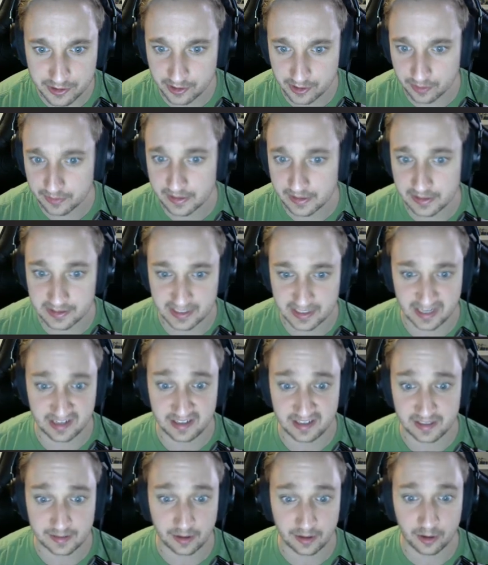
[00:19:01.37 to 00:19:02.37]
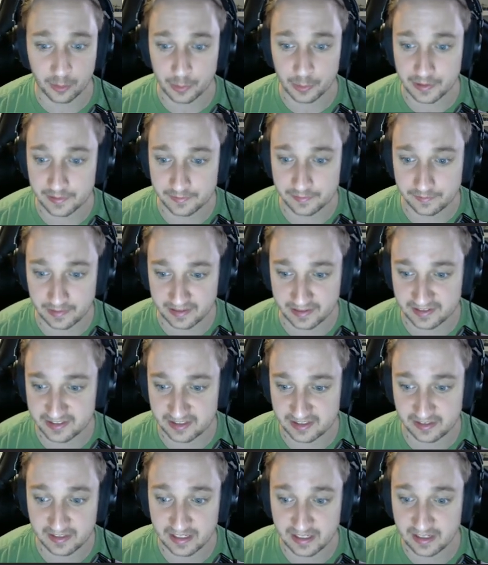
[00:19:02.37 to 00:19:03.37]
this ending all the way to
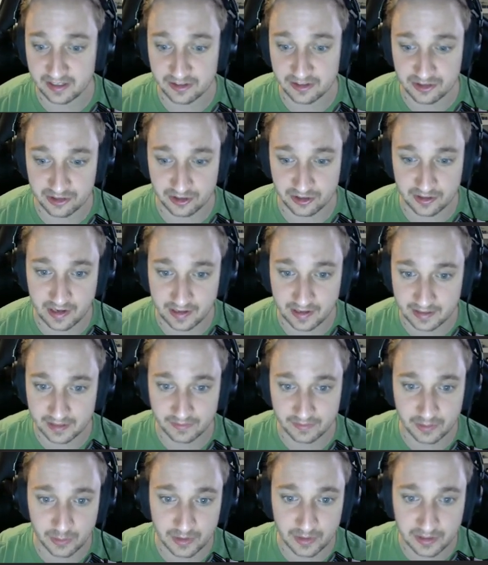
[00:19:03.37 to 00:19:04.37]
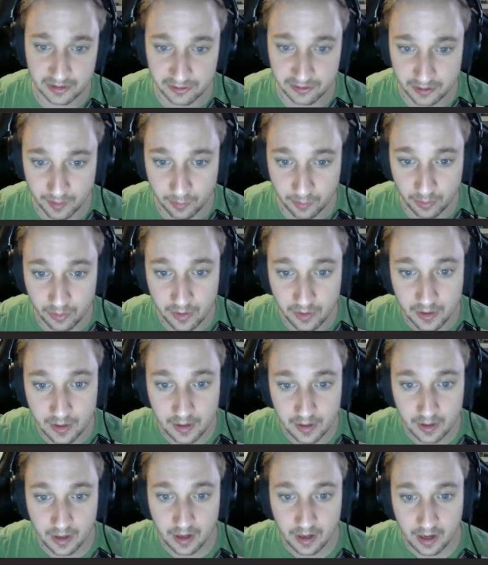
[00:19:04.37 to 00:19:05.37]
the end should not give you any trouble.
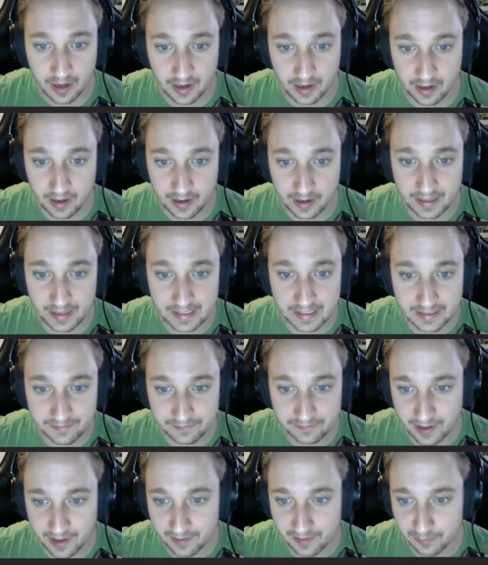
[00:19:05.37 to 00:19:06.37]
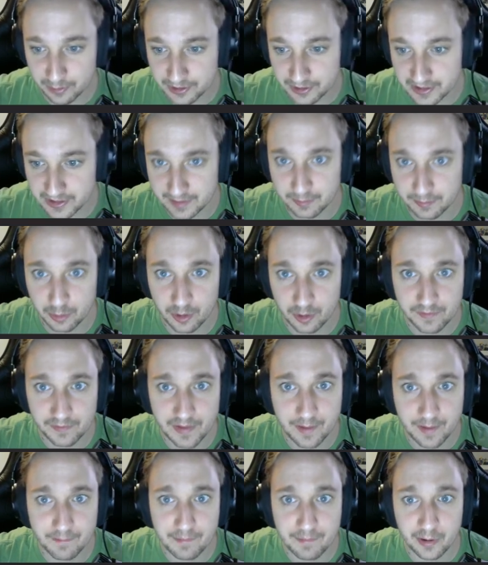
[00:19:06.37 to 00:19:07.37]
85, we're seeing more of
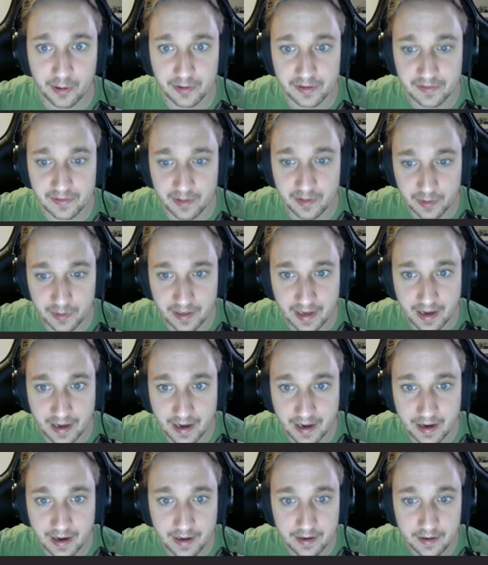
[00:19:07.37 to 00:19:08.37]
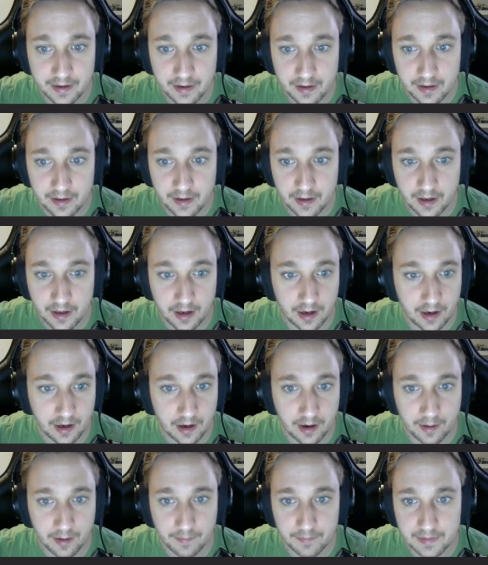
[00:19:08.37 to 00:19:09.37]
that melody that we had
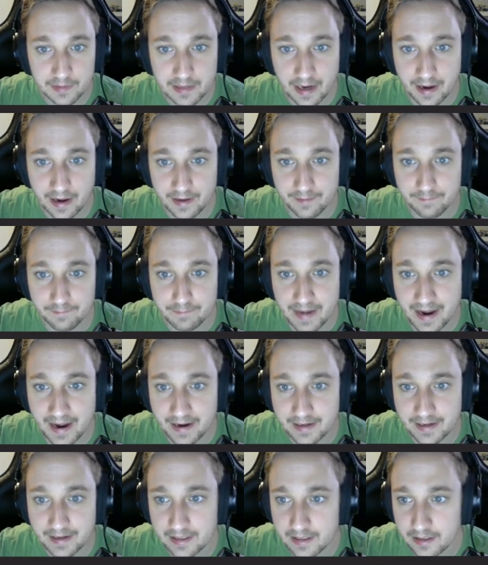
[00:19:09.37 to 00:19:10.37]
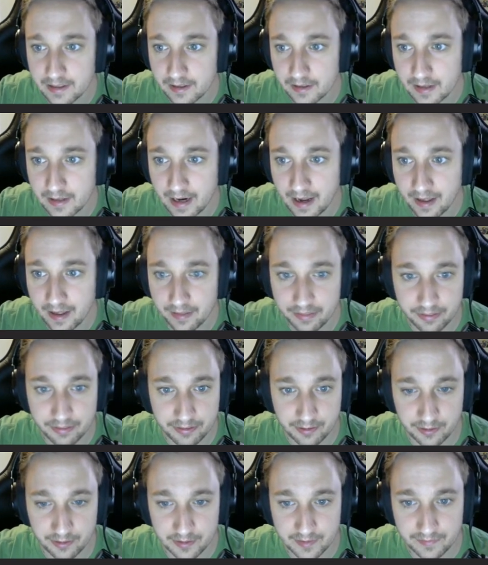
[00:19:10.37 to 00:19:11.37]
kind of back here at
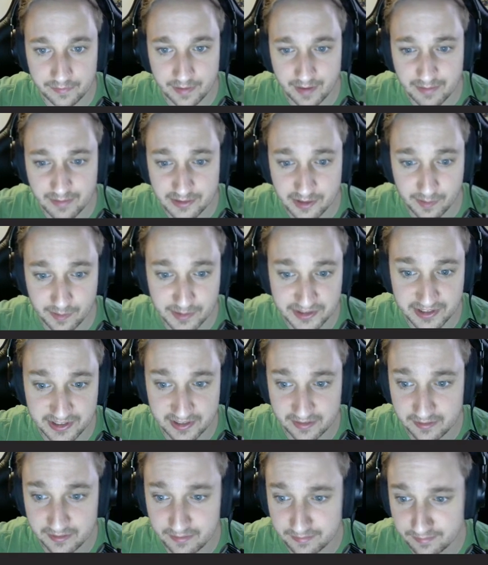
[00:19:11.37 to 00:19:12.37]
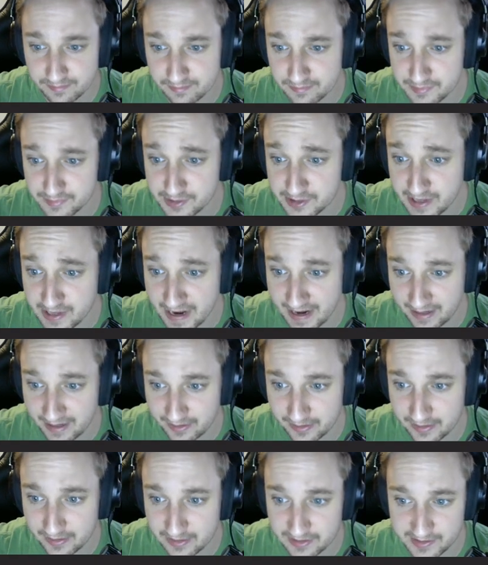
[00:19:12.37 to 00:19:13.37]
35. It's almost
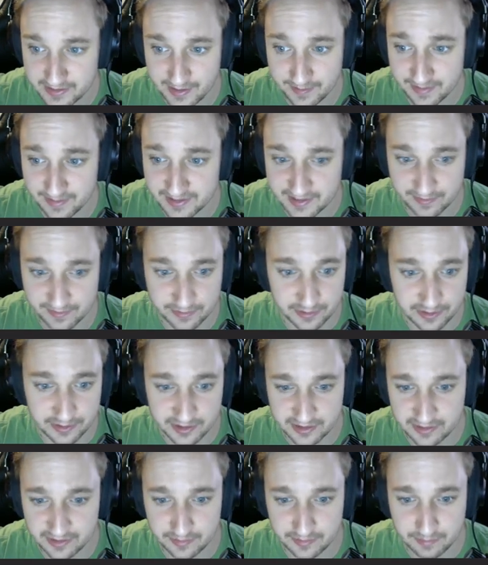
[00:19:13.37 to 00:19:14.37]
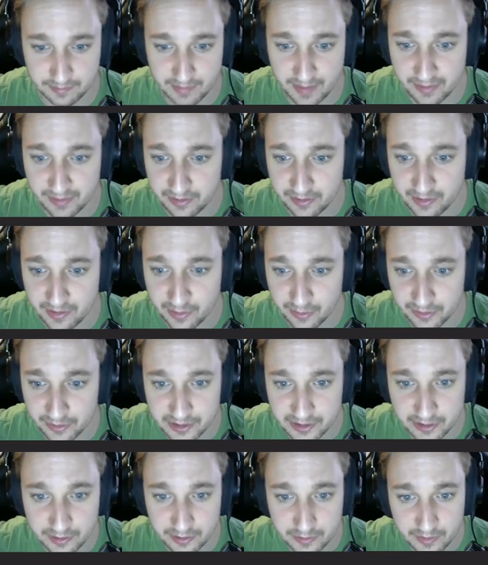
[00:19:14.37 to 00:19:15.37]
exactly the same, except for just maybe a note or
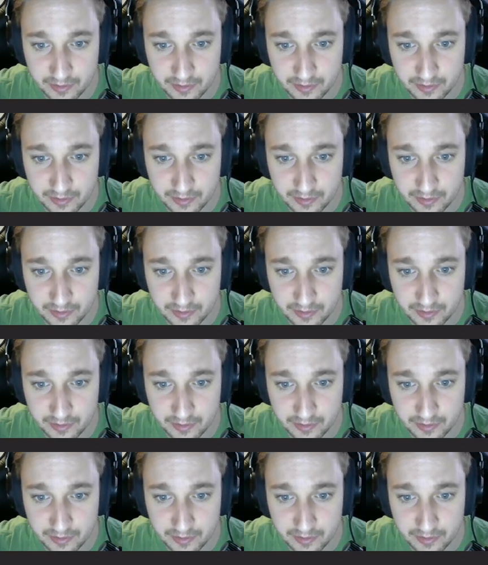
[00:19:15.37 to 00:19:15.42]
two.